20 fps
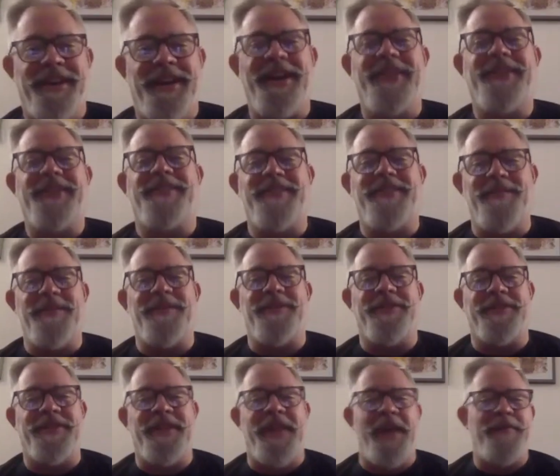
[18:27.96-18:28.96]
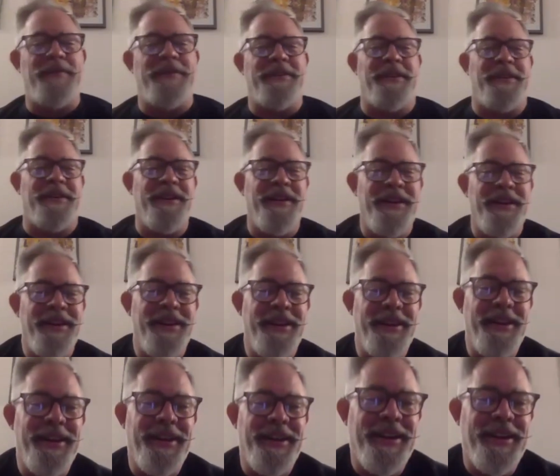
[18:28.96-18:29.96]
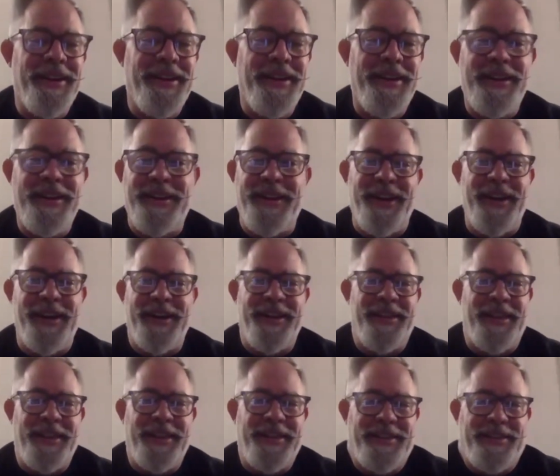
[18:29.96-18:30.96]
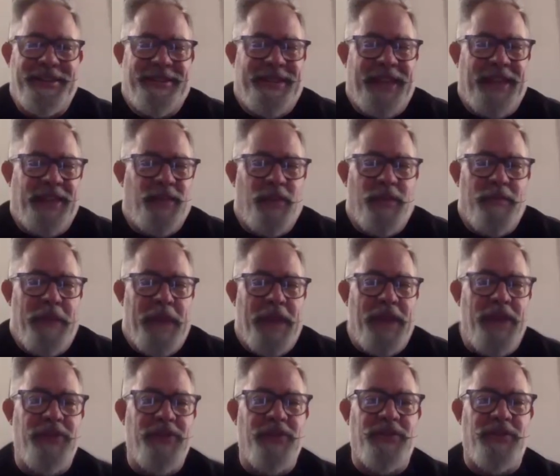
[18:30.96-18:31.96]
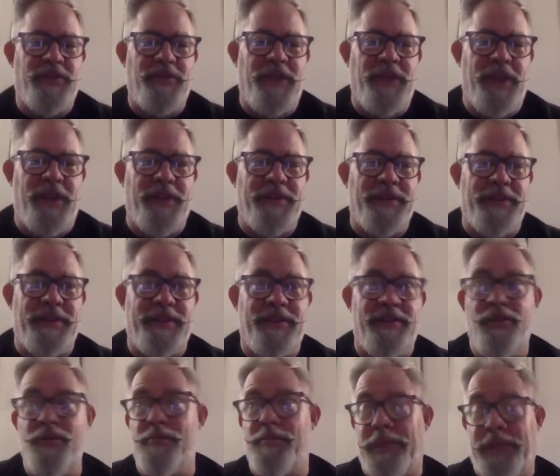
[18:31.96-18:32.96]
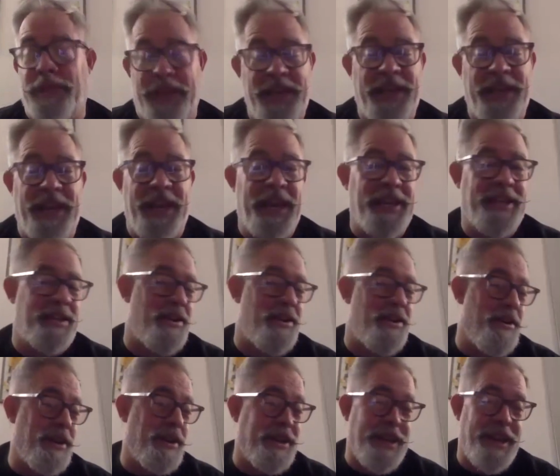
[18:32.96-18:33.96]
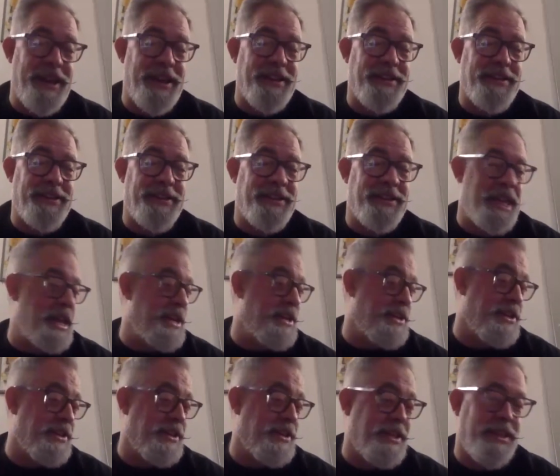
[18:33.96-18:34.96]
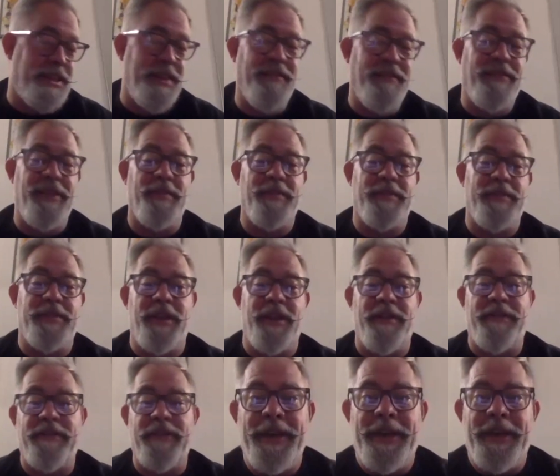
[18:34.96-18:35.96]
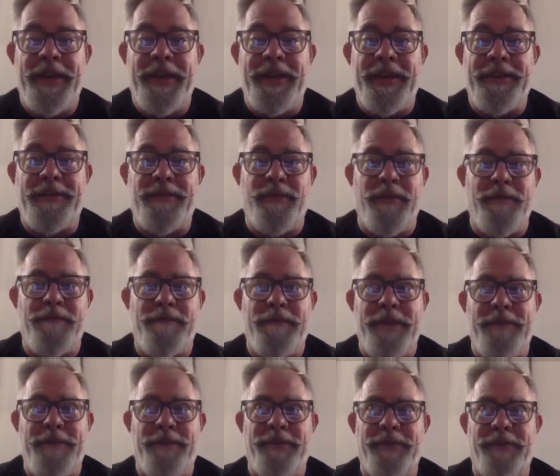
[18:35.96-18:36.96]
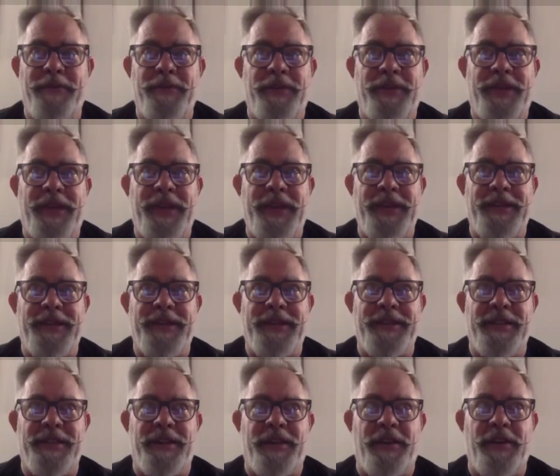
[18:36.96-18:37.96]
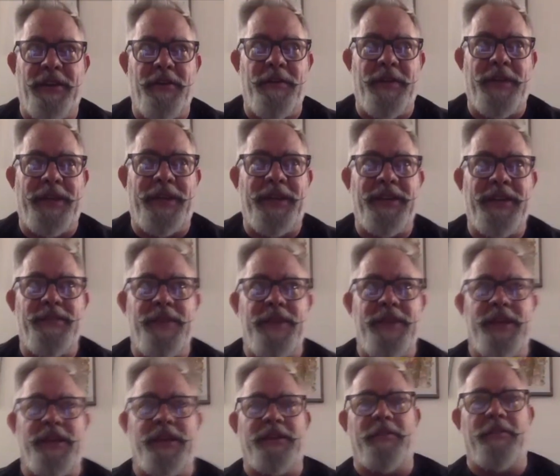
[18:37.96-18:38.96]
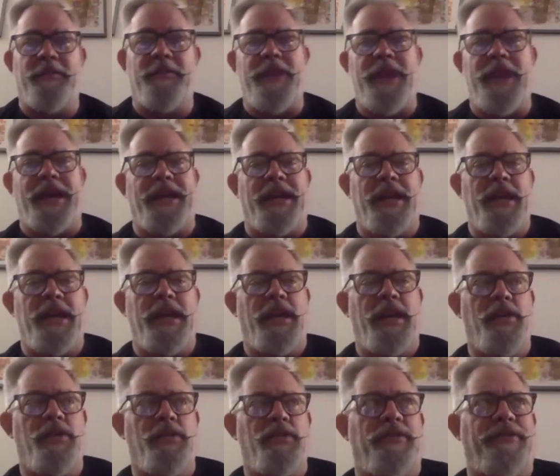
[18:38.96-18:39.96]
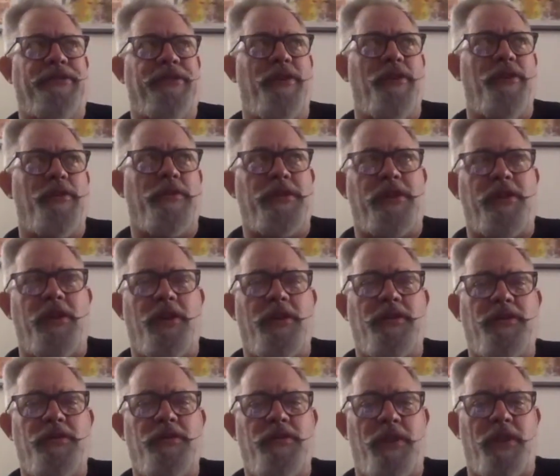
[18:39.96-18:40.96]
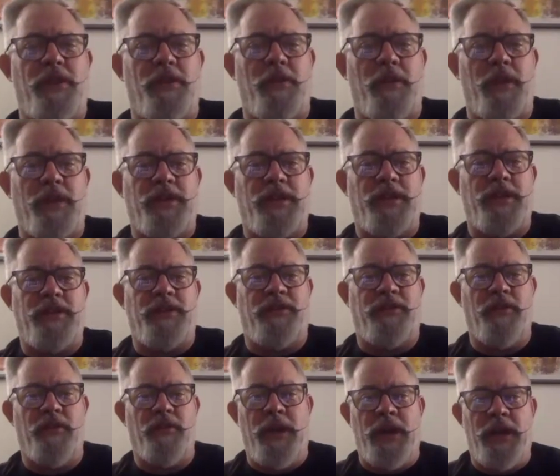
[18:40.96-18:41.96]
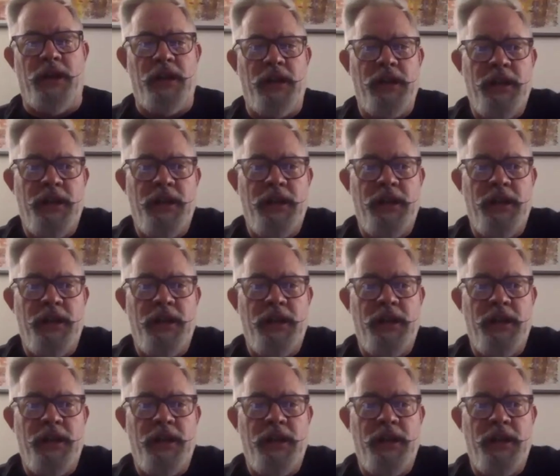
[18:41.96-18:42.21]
I see what just happened here. And yeah, that's what managers do now, is to placate our guests. They just give them stuff. It's what people do with kids. It's like, oh, my kid's being a little brat. Here's a phone with a cartoon on it. Watch this for a while.